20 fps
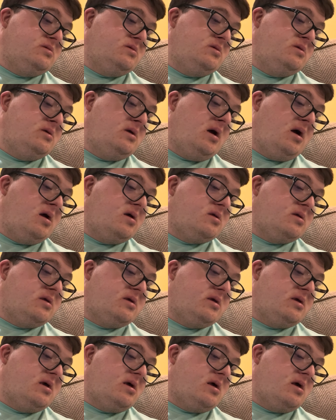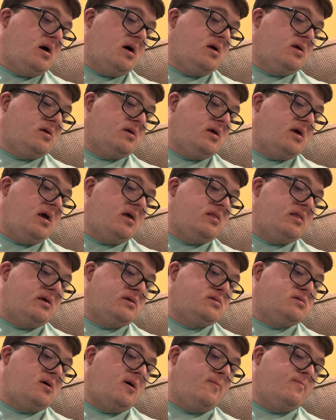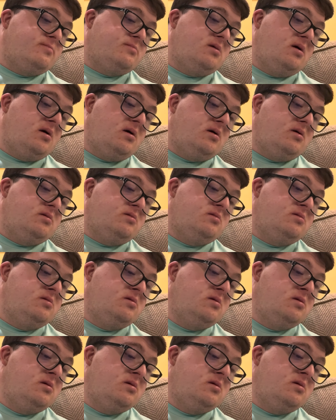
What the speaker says: not got keep the sub done.